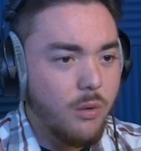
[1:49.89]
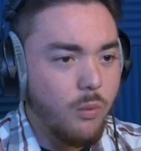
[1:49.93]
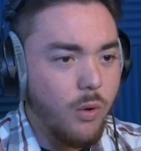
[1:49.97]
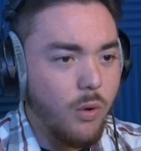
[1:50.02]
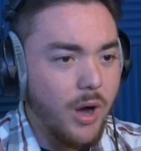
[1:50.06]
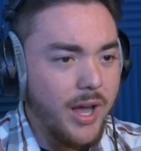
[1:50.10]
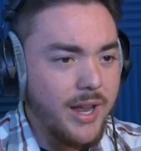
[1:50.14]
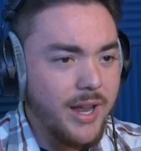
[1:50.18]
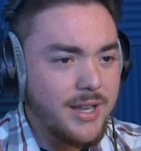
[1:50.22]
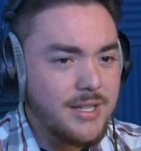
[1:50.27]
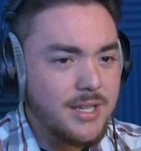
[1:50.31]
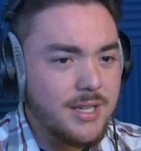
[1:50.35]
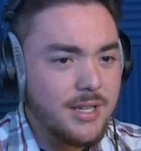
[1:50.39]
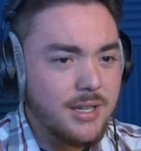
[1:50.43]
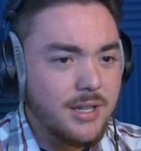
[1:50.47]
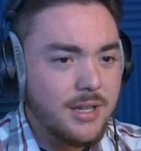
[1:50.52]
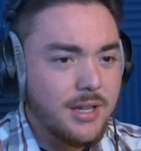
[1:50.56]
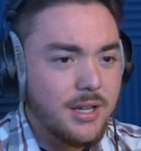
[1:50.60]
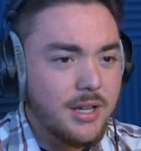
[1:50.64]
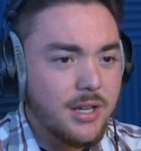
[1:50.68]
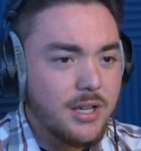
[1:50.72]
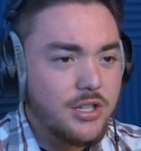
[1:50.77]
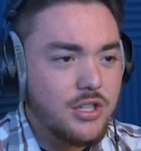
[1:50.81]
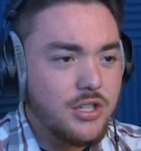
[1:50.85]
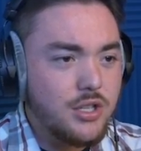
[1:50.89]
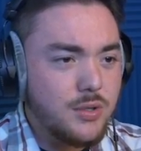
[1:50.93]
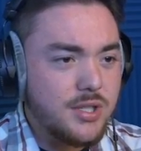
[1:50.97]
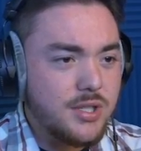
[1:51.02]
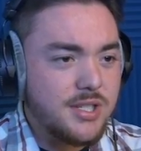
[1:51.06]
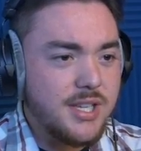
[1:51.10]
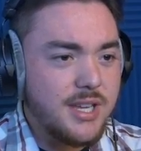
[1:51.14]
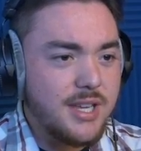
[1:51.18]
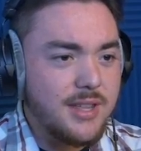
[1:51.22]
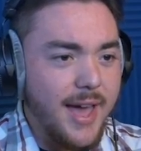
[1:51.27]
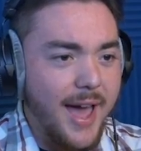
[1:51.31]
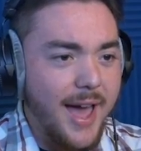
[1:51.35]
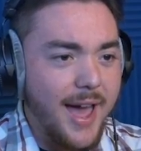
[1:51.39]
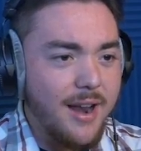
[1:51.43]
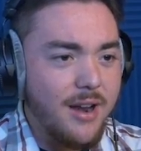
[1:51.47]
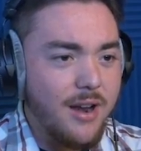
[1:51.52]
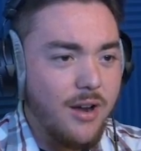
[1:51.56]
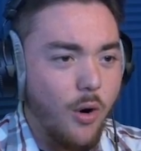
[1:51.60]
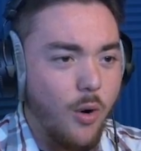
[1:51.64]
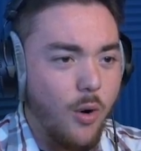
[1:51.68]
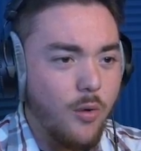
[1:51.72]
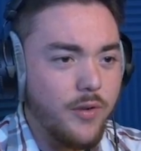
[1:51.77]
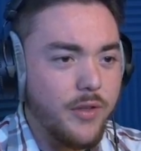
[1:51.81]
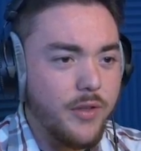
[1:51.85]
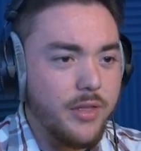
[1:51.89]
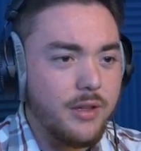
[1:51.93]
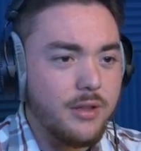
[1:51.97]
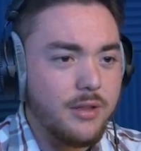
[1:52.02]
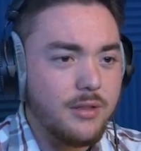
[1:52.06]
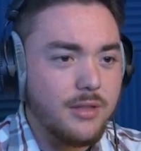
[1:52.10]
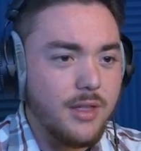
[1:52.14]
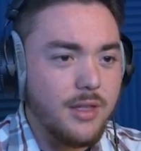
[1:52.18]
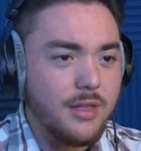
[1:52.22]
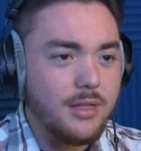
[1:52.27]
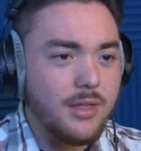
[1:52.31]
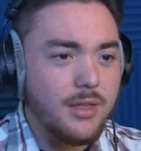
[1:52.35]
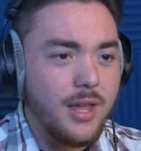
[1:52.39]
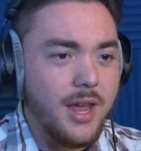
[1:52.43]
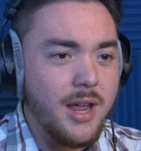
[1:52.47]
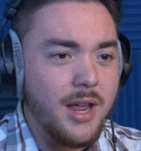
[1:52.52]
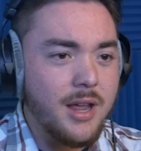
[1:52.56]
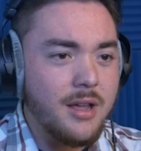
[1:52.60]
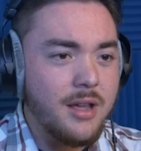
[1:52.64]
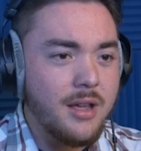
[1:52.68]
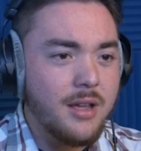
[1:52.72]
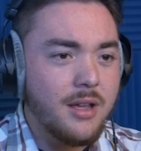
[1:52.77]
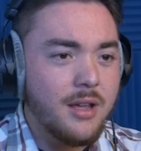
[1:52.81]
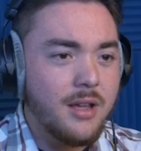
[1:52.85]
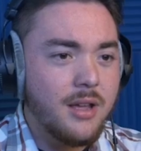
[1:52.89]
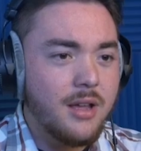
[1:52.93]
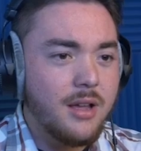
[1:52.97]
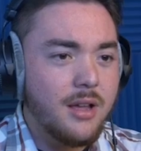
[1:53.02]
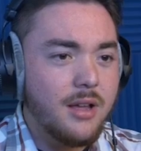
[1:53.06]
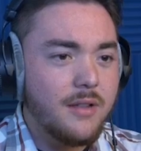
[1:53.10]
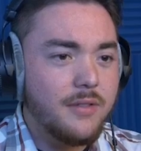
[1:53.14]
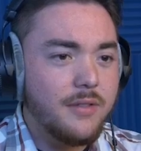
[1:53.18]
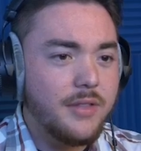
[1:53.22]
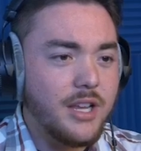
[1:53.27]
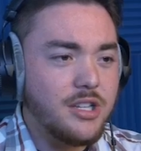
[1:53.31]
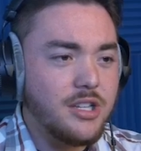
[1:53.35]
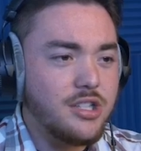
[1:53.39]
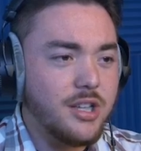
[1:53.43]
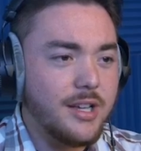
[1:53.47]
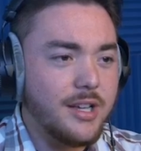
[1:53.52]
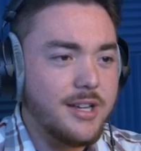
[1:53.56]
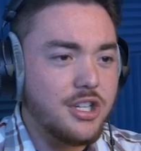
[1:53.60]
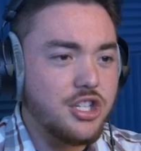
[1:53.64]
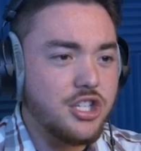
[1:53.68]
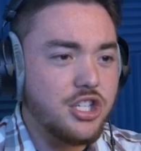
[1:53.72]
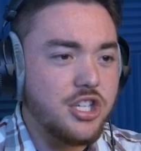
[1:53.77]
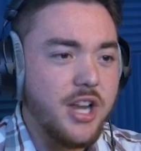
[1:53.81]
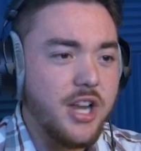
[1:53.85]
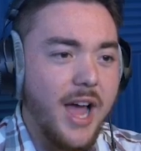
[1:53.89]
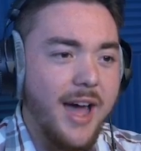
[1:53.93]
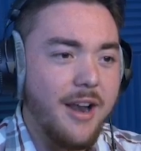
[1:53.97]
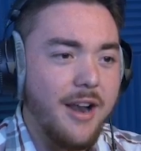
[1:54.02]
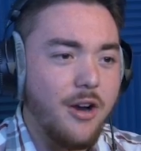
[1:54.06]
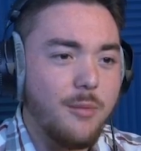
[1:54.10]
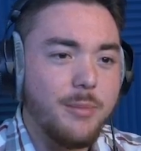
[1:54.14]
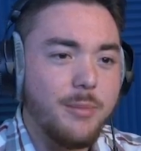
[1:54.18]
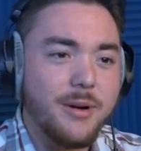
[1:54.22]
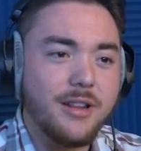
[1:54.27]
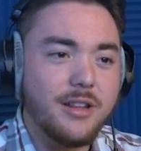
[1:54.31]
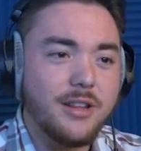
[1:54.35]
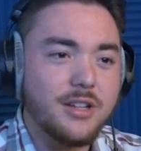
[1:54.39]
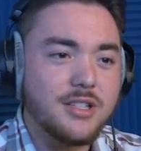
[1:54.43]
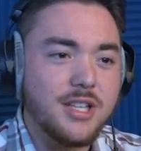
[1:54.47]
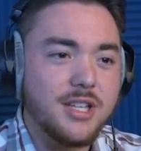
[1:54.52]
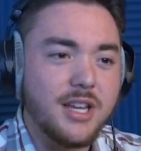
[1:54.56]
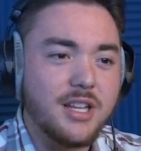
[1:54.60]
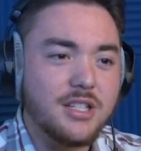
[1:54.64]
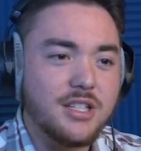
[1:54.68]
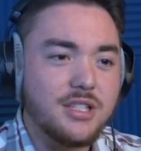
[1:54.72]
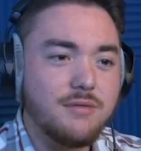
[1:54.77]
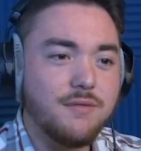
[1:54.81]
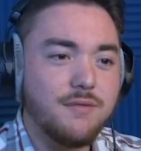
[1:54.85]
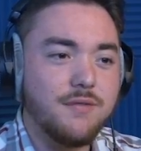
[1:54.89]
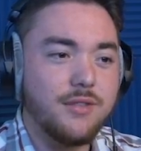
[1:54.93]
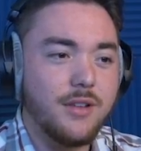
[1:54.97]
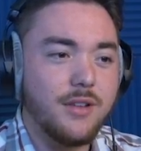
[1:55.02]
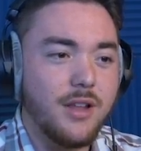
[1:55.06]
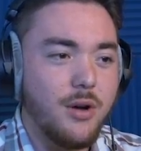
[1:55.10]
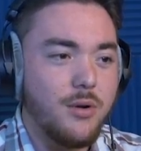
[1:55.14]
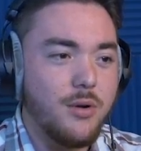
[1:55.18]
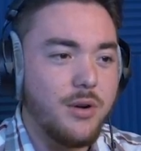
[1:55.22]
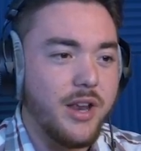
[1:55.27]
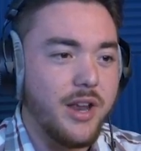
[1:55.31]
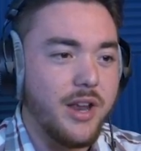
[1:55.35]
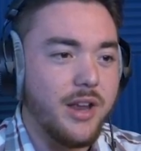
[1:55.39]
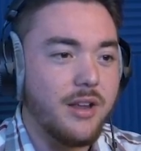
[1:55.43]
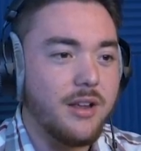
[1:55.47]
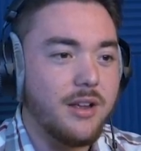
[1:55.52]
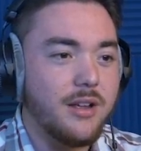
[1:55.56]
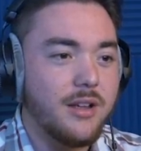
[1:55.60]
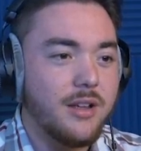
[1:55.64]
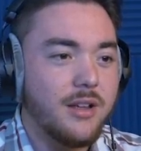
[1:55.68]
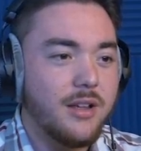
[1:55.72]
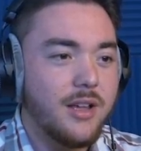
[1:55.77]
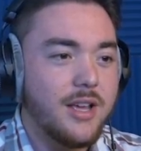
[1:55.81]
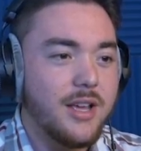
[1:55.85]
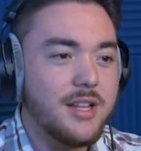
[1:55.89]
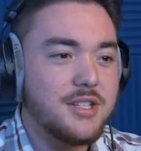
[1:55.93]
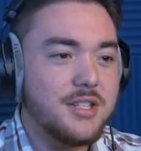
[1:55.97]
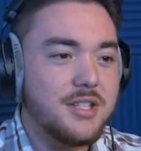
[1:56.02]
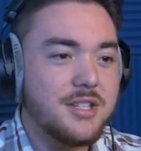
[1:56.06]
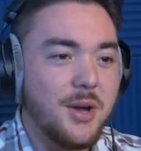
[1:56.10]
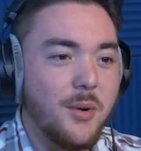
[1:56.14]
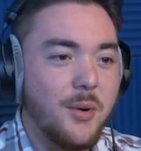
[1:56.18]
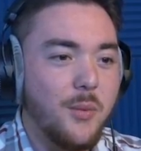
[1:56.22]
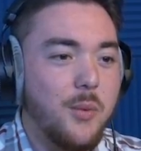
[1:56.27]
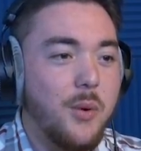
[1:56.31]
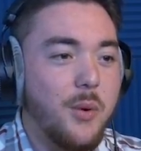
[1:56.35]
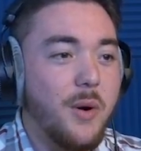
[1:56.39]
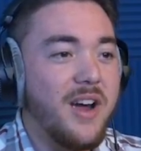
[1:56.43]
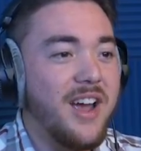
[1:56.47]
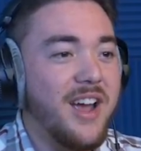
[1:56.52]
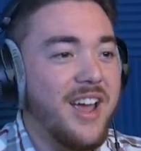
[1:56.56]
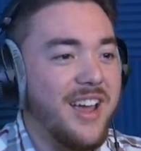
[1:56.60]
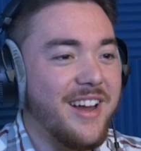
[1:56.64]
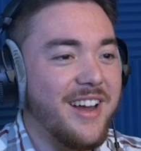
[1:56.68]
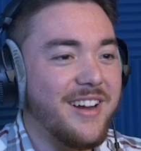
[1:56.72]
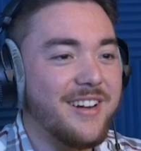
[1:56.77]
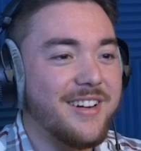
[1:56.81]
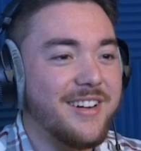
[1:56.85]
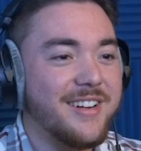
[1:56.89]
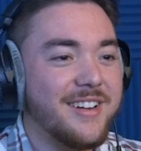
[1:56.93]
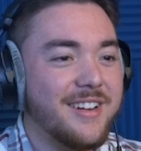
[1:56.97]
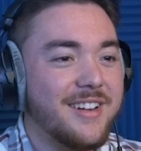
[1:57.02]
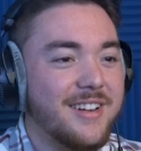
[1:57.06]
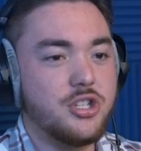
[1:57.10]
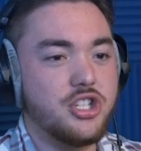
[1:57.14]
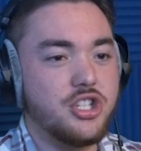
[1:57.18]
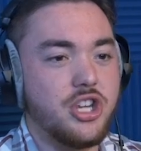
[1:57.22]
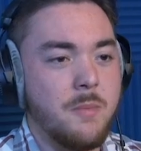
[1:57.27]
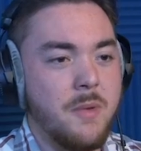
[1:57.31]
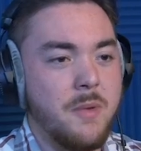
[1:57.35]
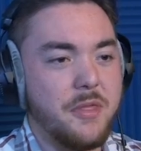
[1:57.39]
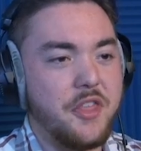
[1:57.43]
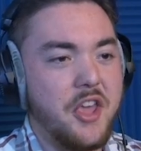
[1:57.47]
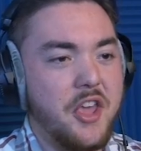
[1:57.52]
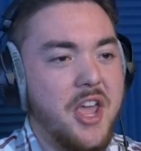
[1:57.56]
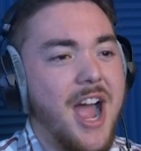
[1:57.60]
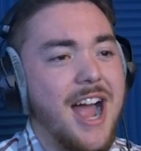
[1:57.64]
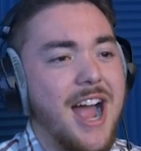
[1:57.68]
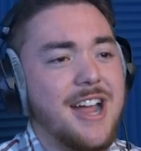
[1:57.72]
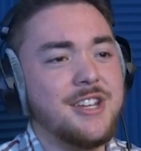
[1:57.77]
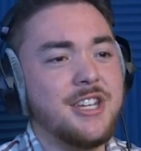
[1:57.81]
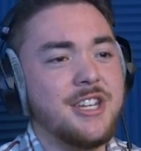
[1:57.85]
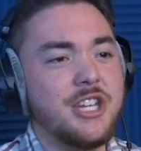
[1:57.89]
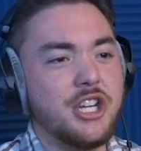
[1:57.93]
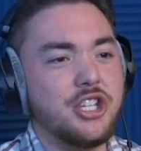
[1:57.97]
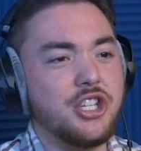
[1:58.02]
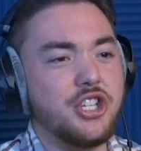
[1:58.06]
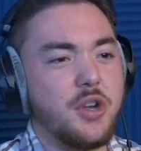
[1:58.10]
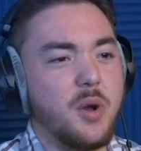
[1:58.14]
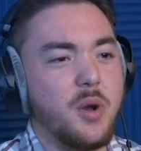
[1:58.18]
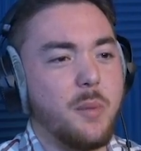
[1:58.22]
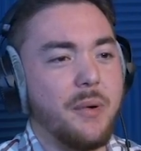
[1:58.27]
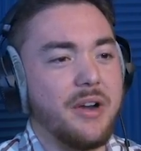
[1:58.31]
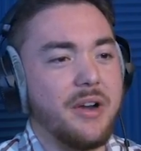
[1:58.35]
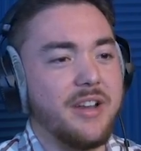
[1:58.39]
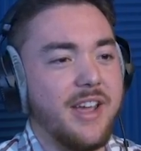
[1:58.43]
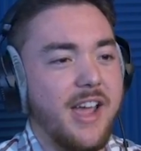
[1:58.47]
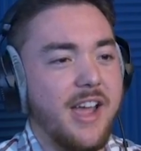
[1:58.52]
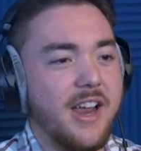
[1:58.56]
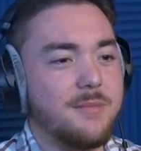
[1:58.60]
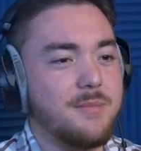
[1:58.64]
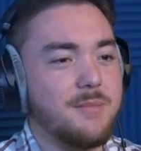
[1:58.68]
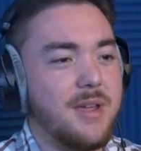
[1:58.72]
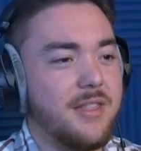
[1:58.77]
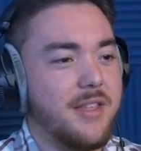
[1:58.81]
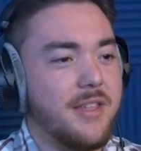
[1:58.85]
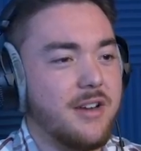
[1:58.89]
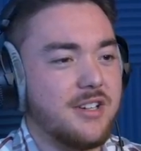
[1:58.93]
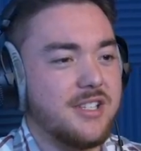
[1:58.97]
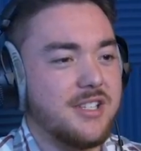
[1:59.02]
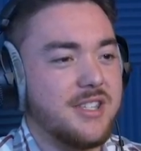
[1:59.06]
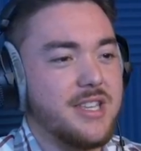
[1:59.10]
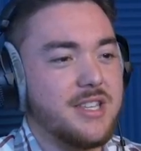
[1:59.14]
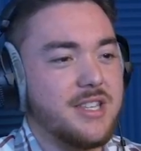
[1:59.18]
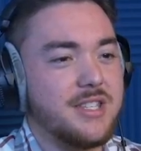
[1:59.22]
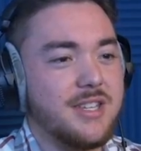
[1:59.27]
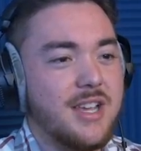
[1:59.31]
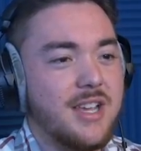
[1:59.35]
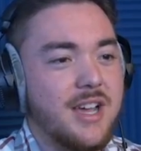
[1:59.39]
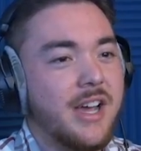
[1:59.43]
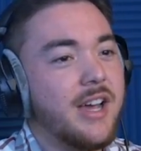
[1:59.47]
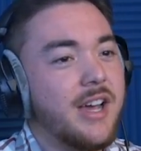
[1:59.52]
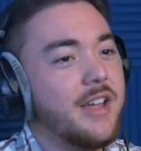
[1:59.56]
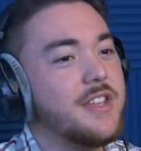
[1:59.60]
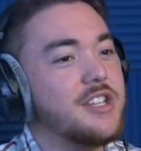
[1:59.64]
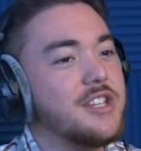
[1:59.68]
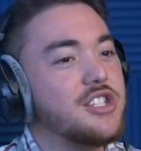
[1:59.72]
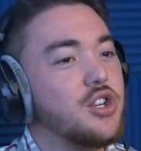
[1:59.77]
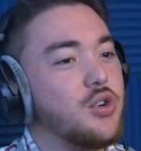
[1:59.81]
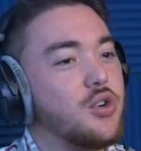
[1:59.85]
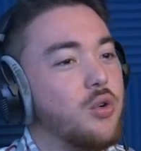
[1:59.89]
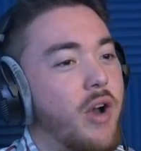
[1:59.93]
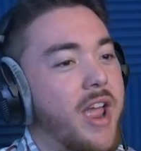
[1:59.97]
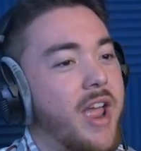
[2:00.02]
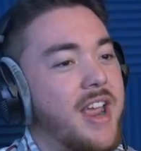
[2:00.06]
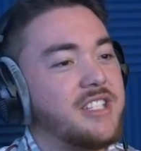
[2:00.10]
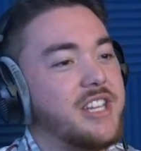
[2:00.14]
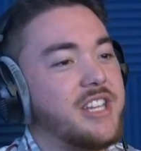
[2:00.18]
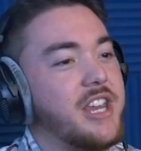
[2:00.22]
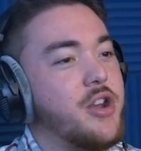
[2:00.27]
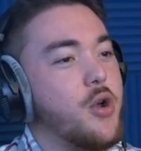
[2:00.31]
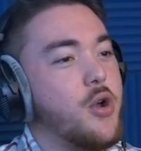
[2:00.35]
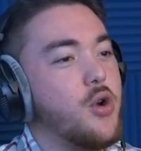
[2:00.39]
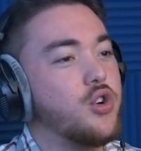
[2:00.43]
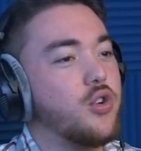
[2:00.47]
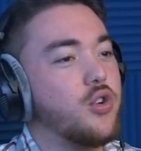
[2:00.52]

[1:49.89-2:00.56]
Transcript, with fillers: What? Do you see that over the thing? That's like a shadow, but it looks like it's floating. It's so weird. Jimothy, I need you to protect me. There's this crazy new